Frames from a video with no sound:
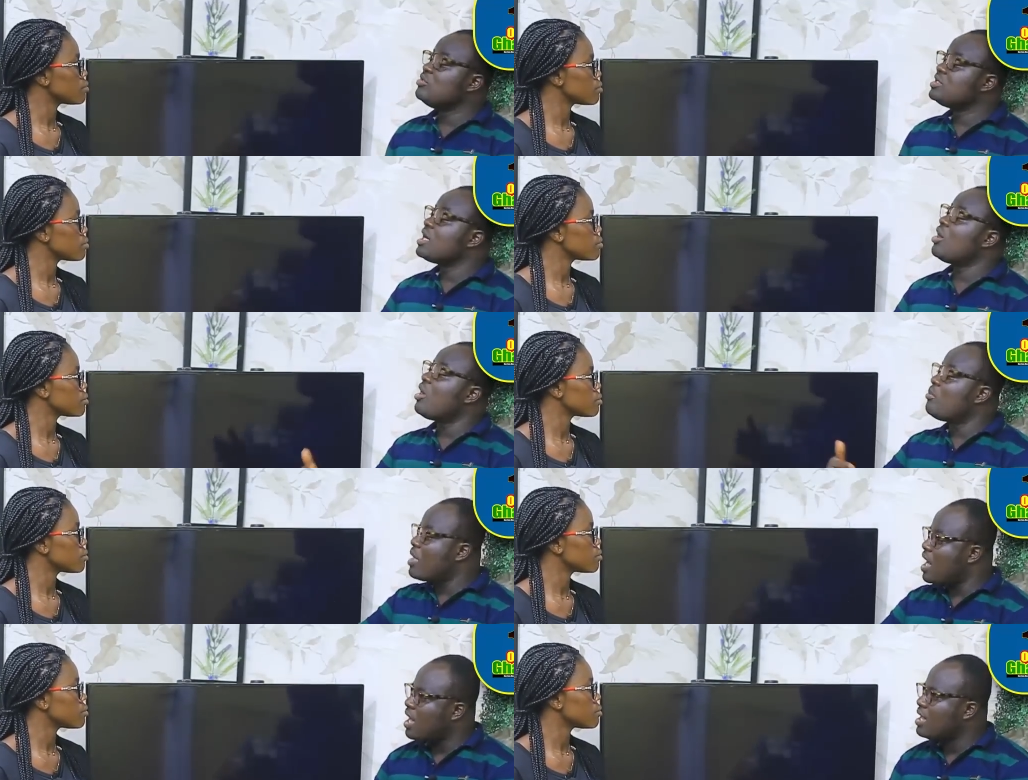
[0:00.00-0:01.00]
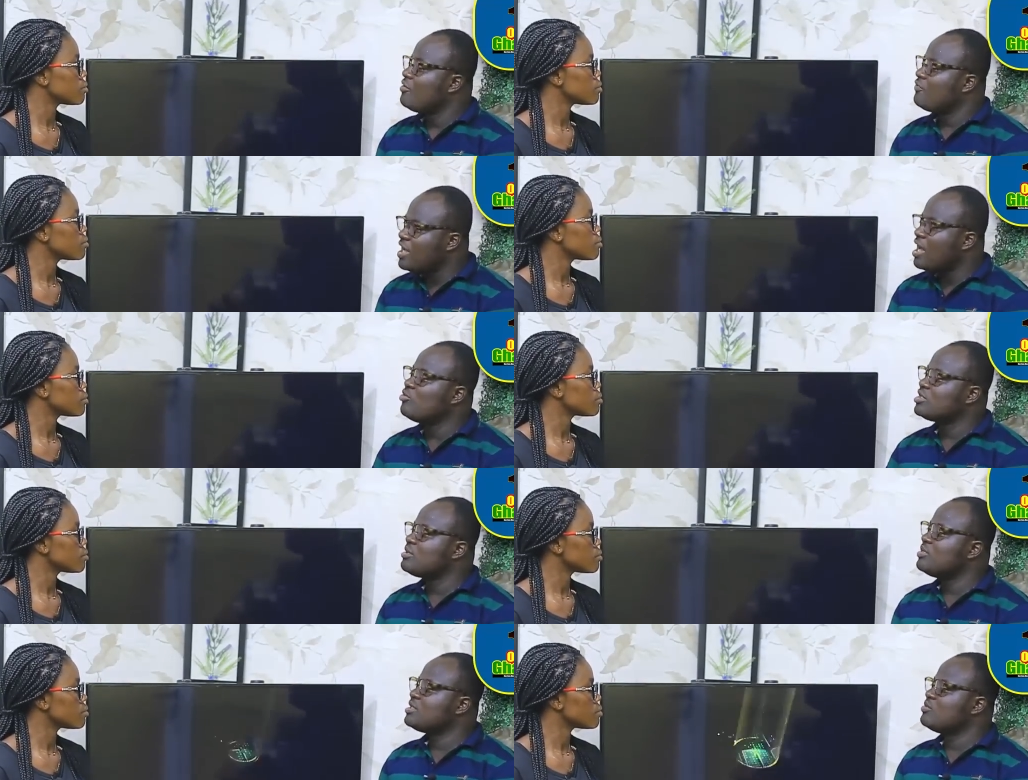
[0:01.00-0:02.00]
Speaker 1: would you our bar? Fine, which will
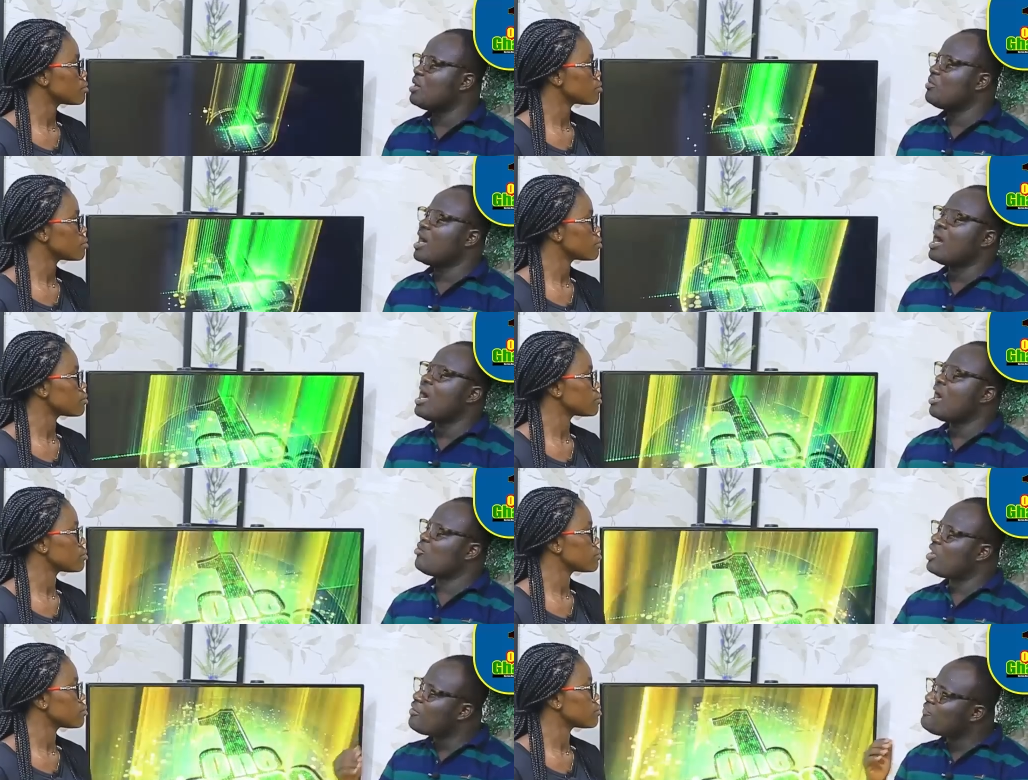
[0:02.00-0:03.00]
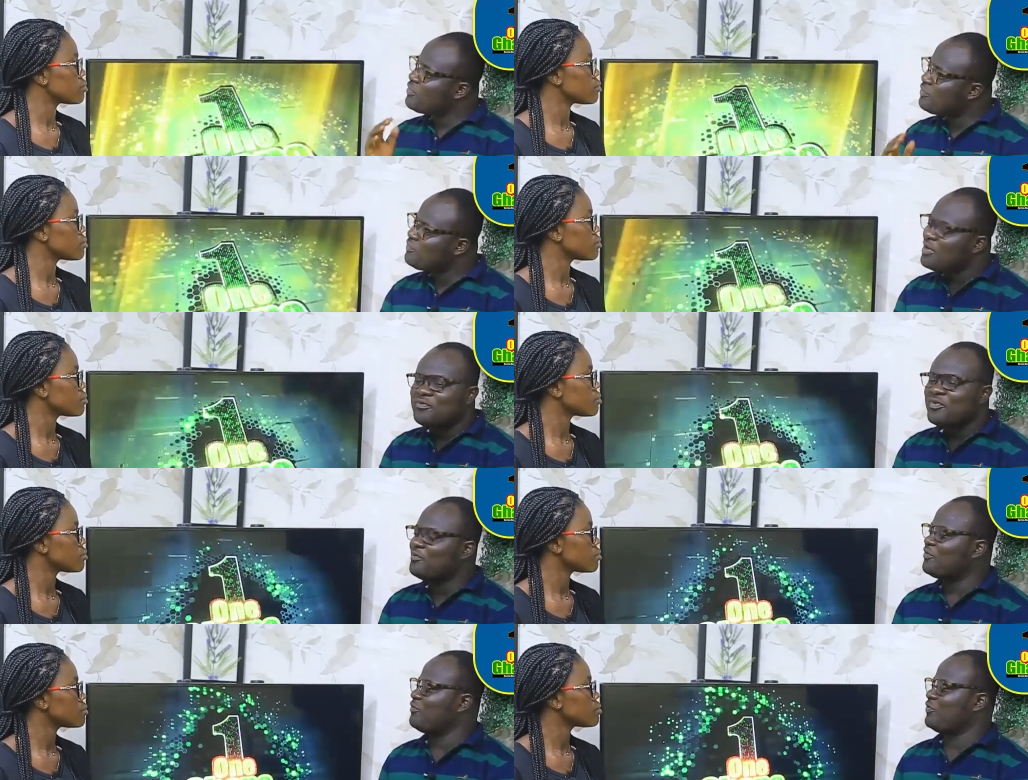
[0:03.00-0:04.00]
be to me about ah, I'll
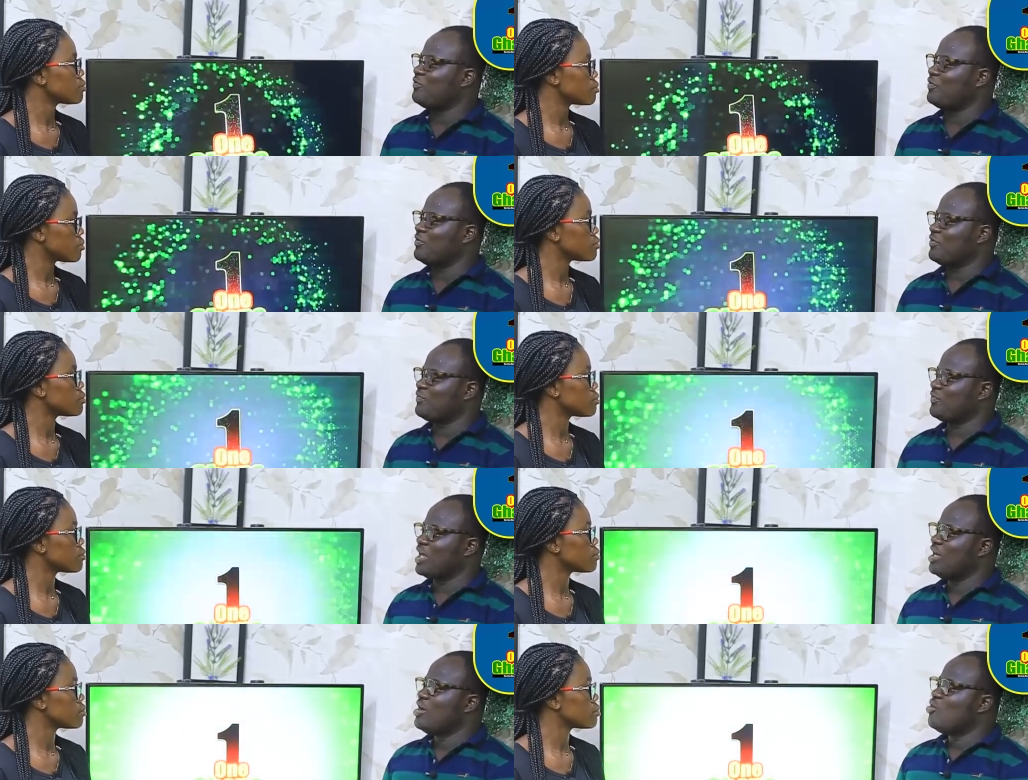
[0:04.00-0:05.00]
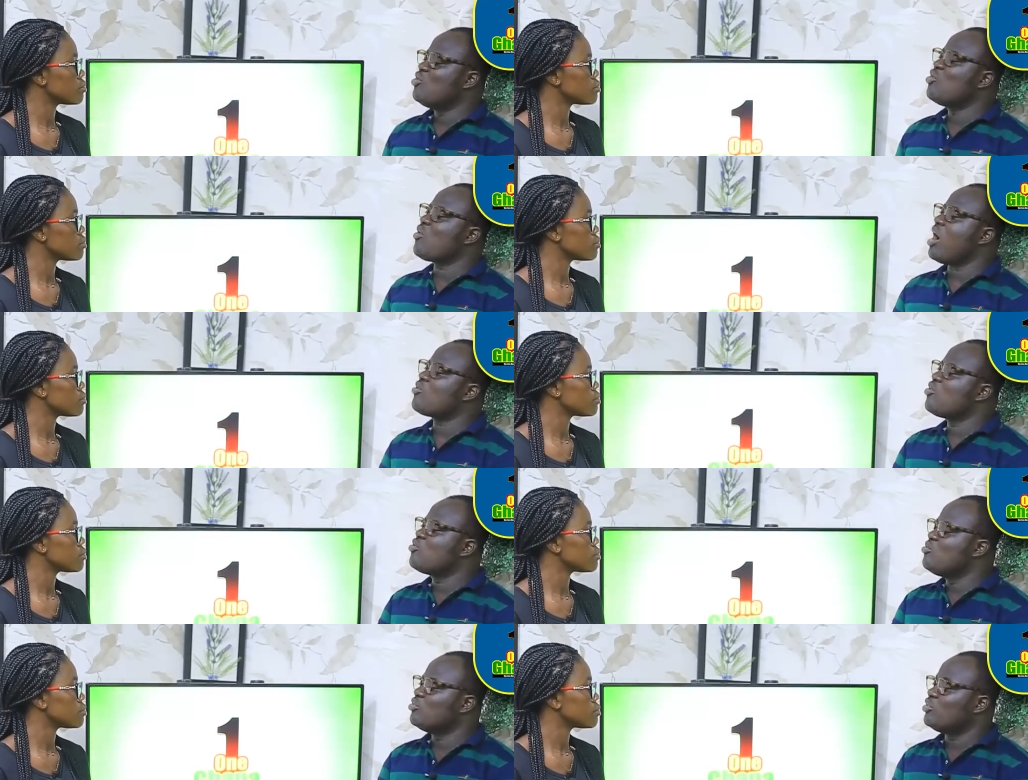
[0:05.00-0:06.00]
fe. Oh,
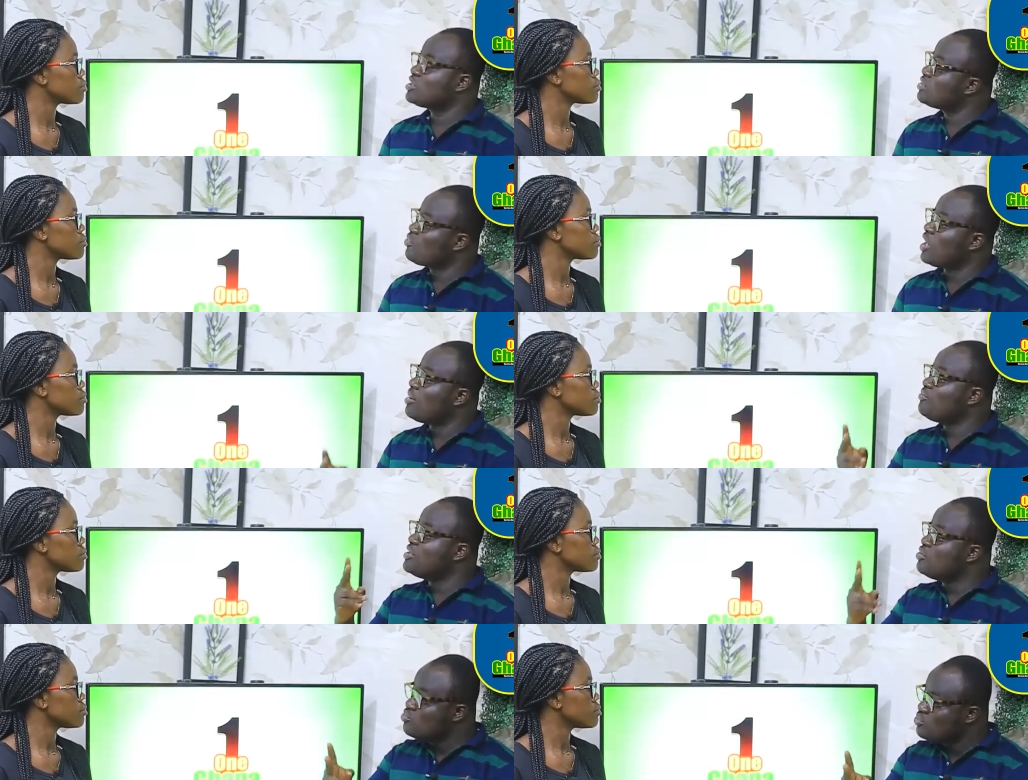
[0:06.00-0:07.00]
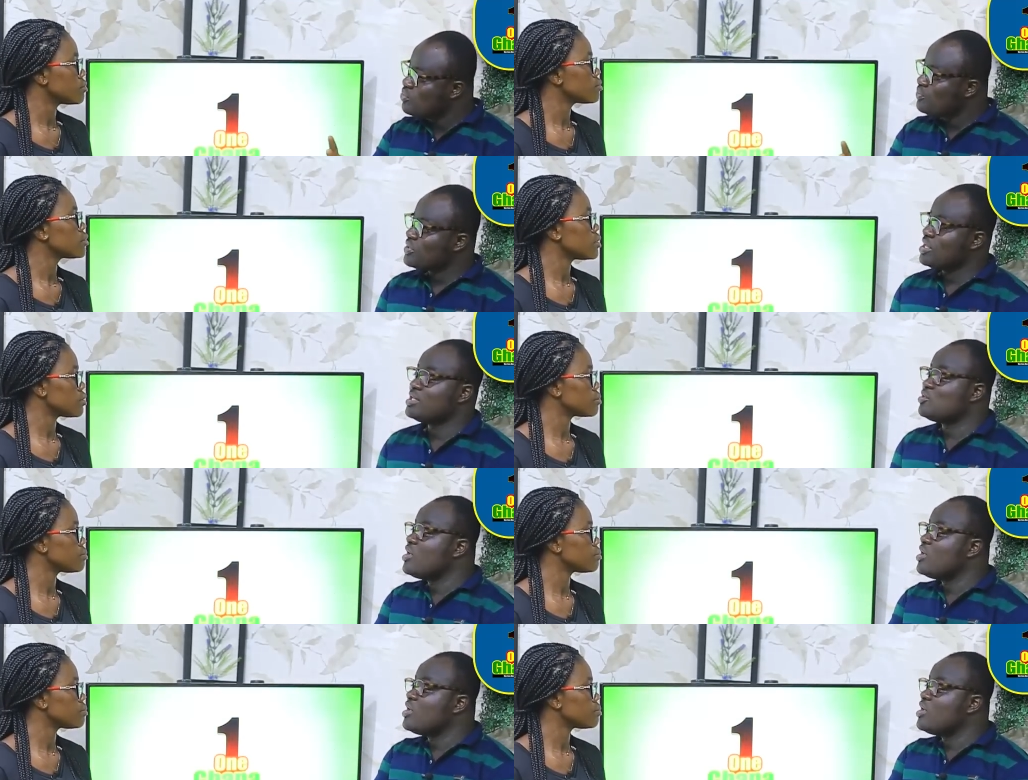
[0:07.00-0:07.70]
Quakum was in Qualam, there's a